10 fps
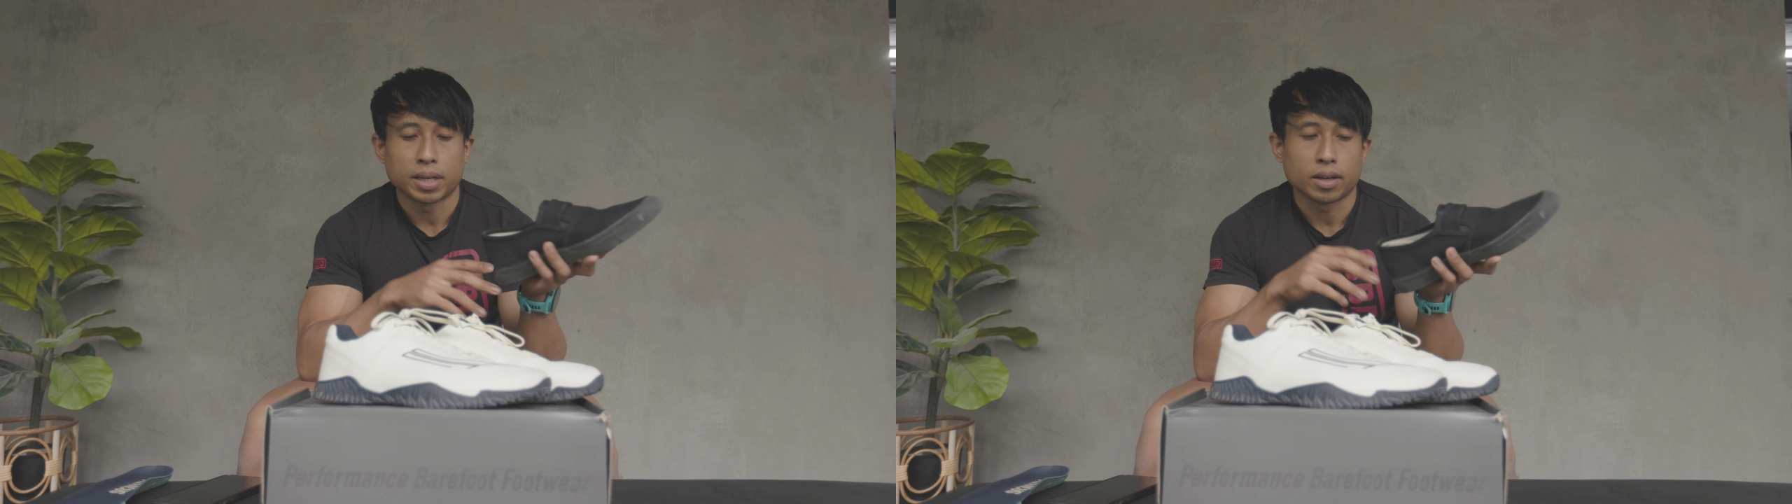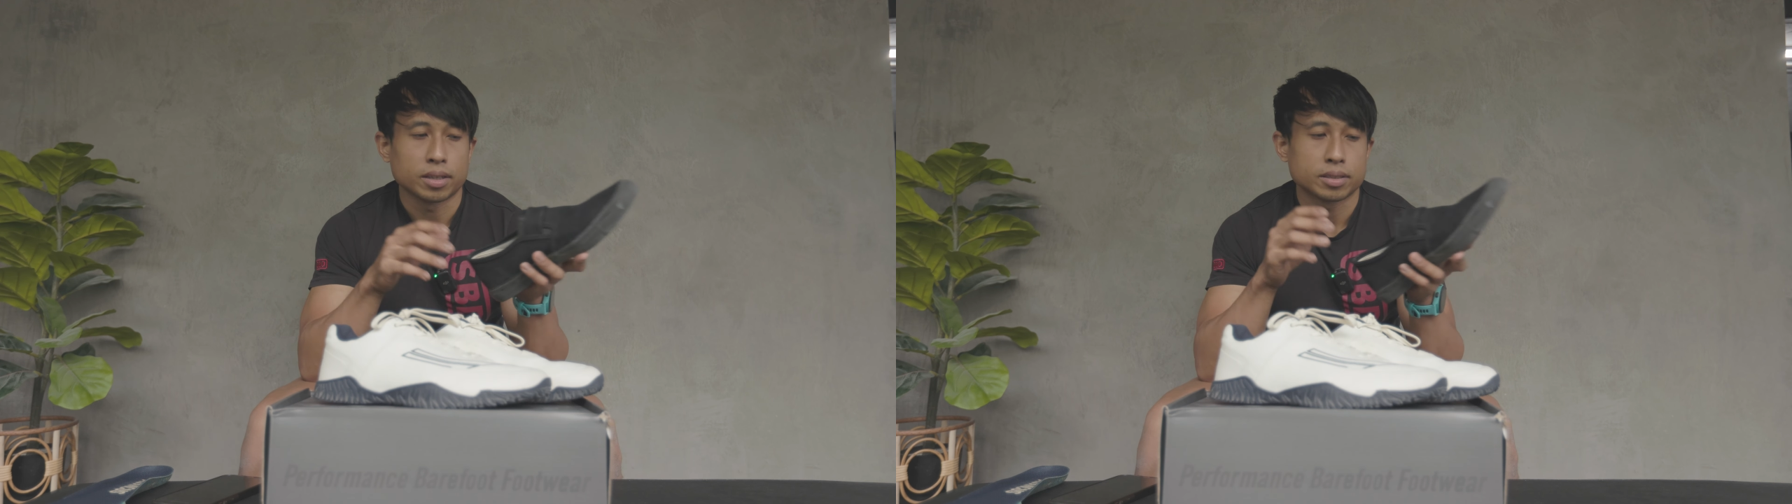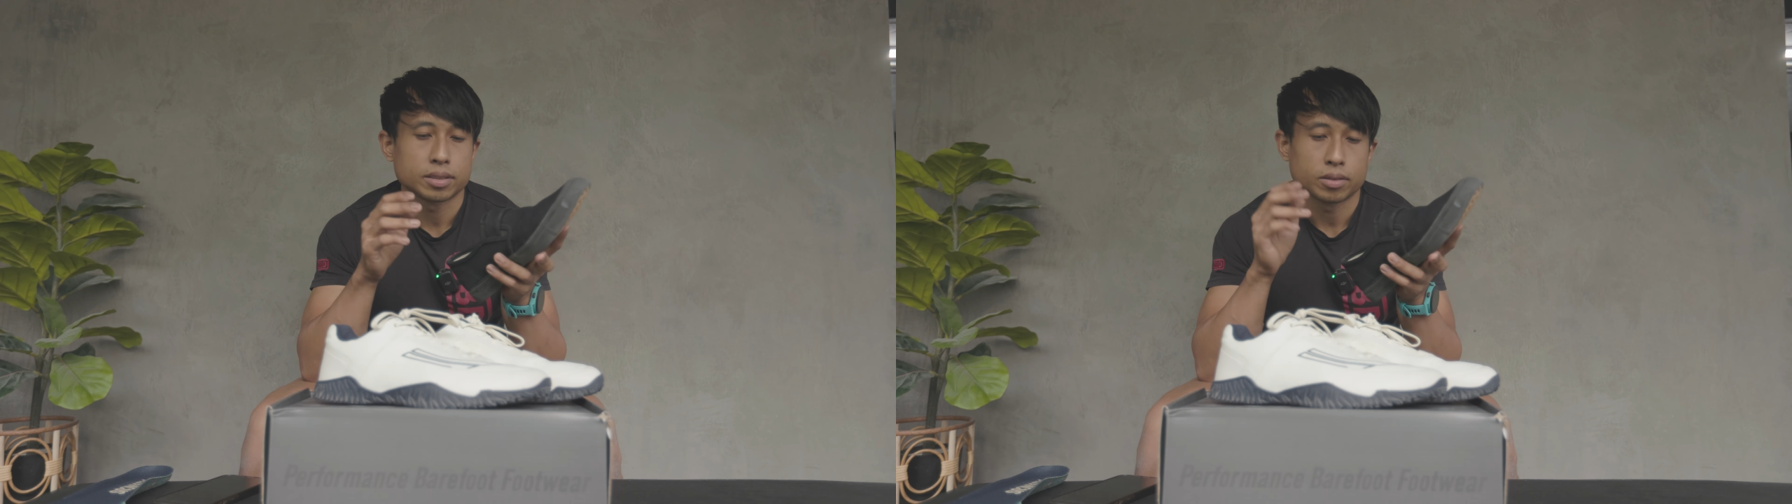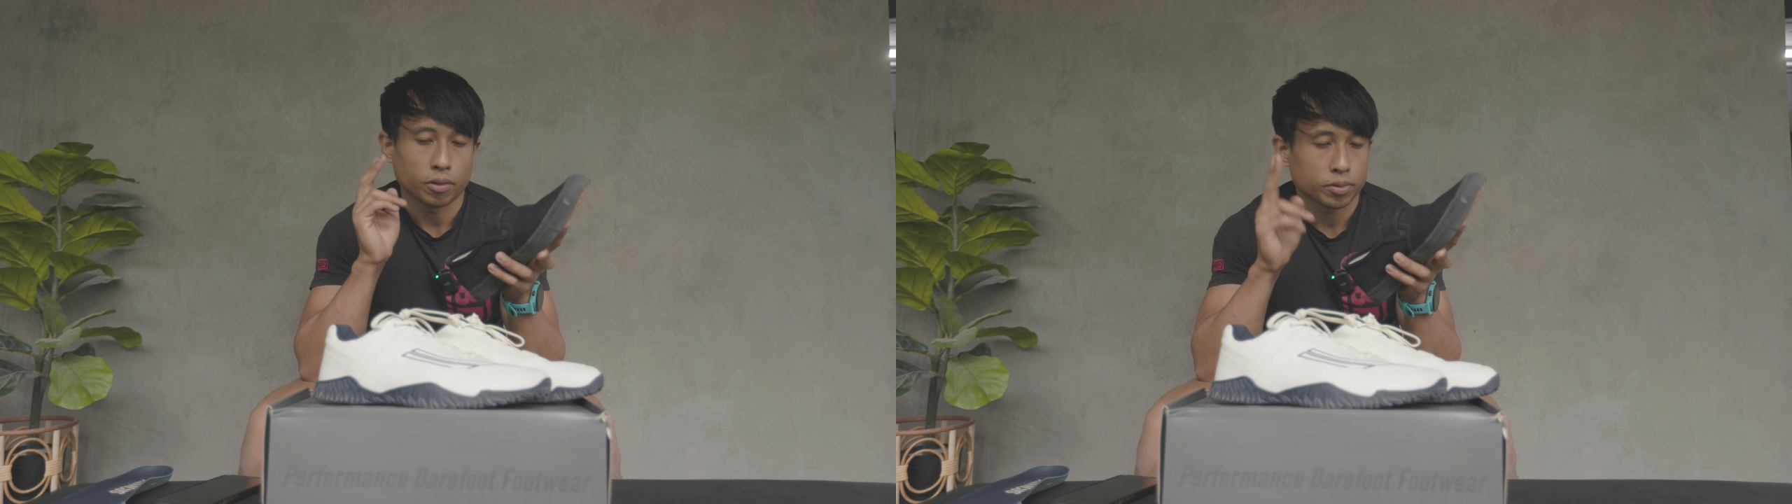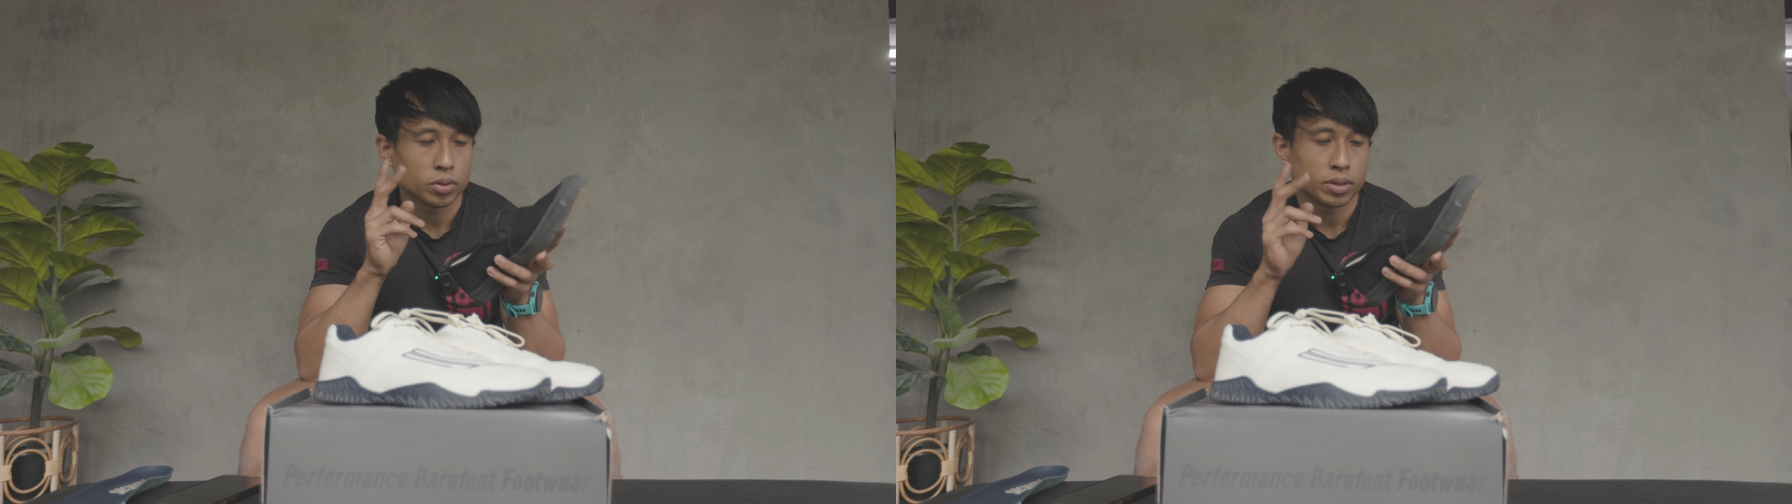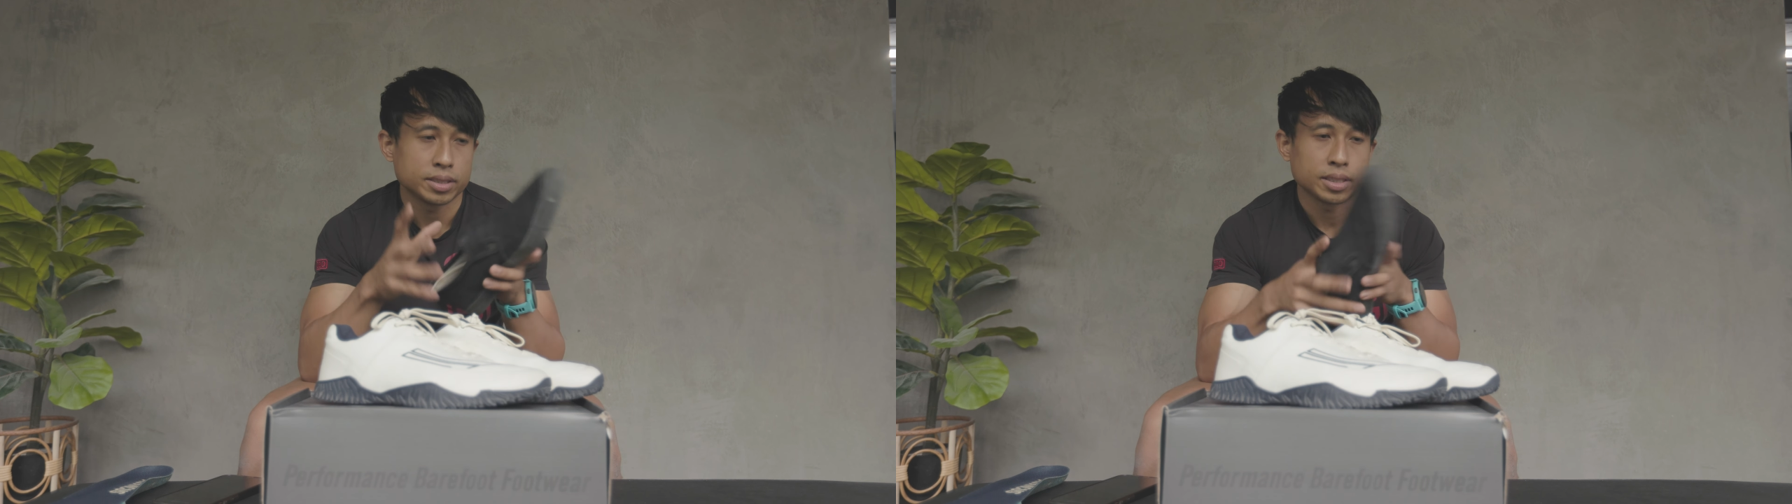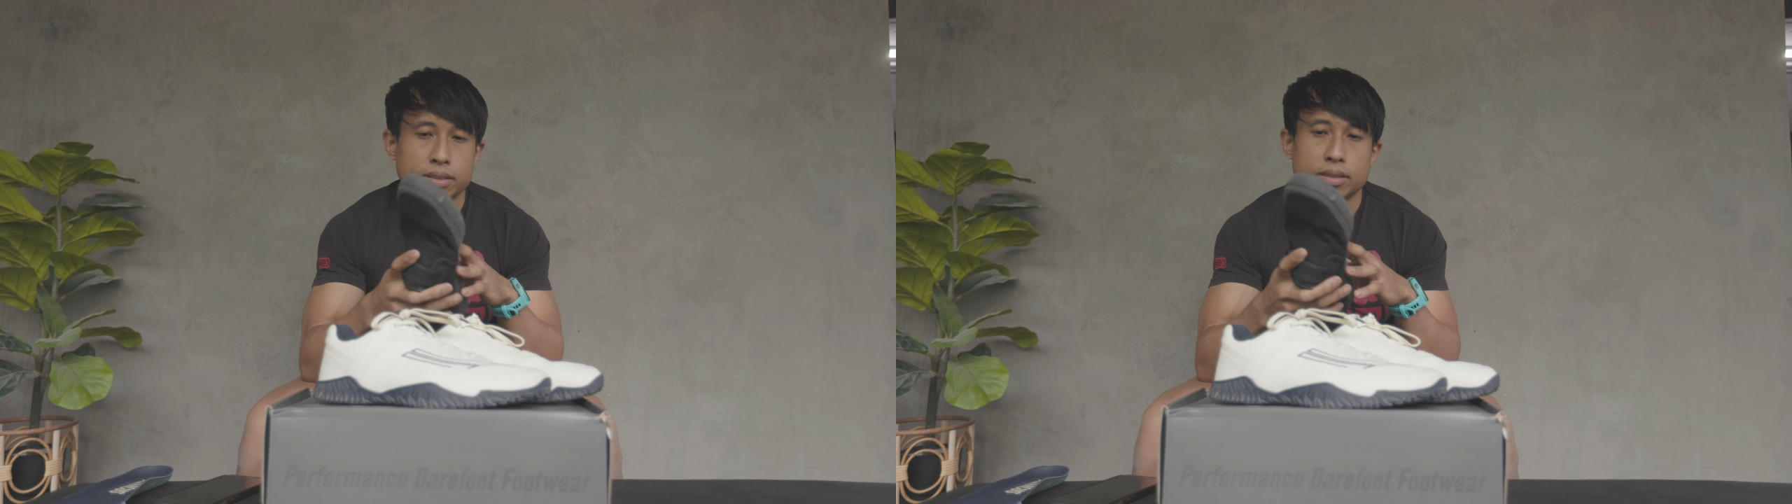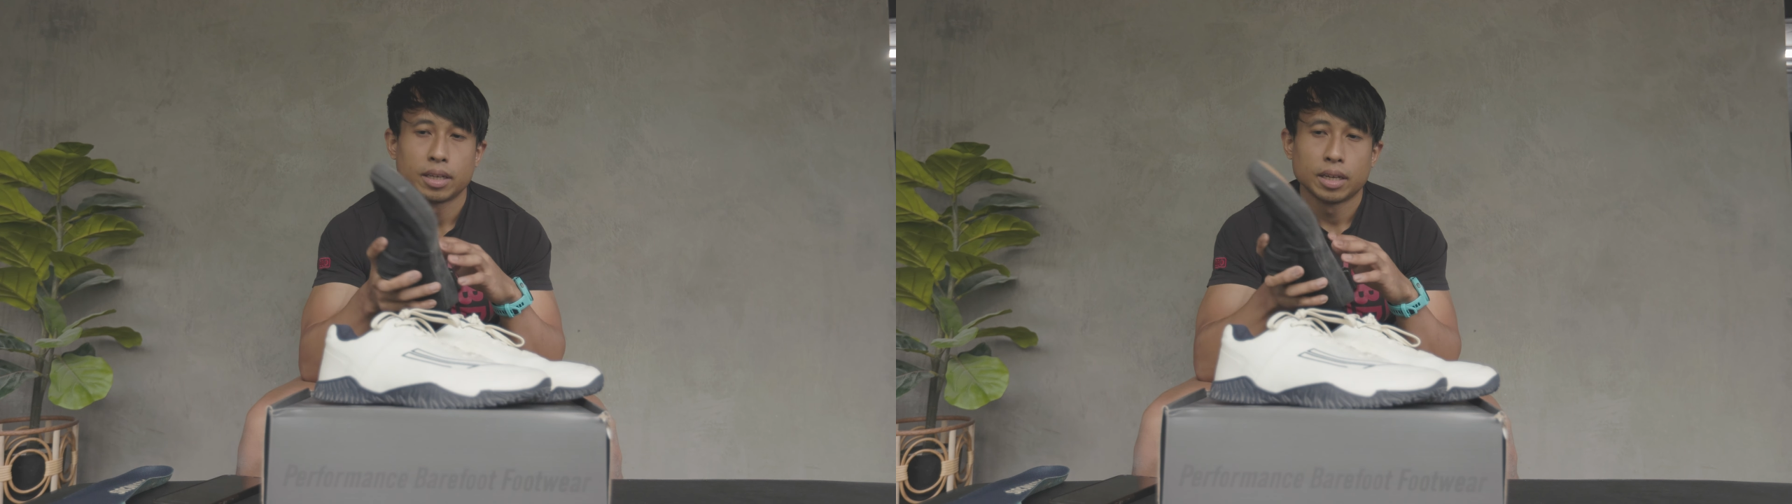because of two
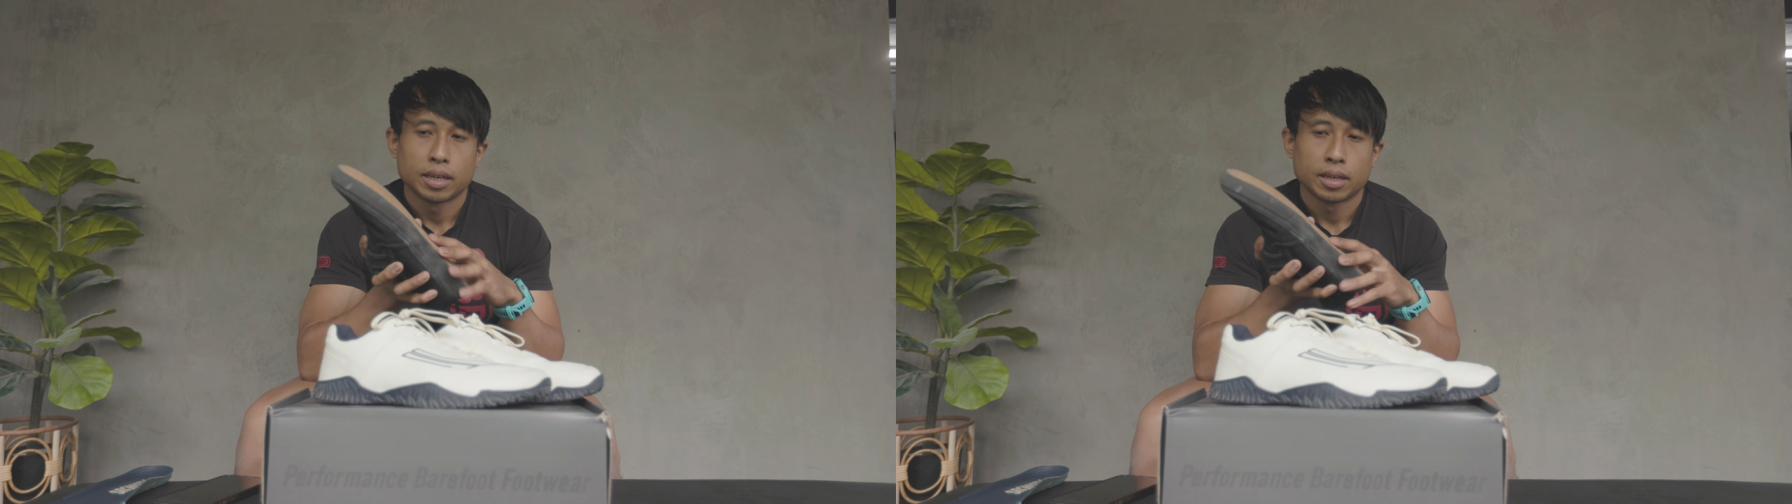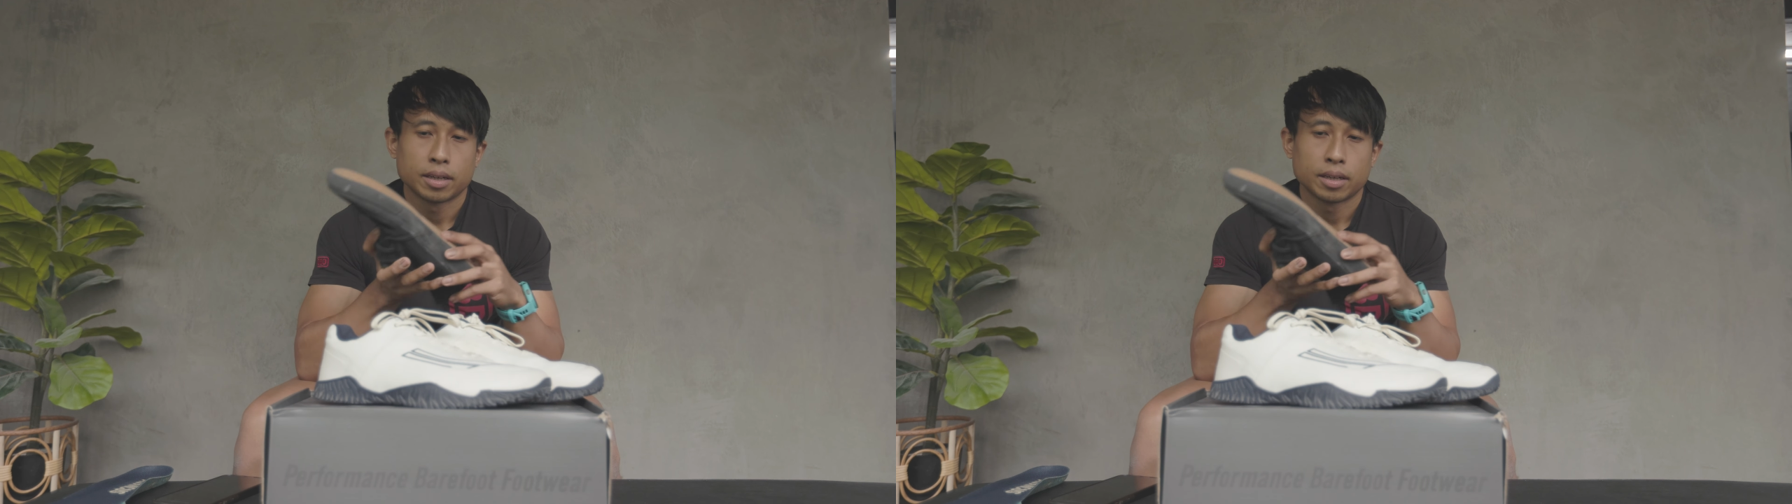reasons.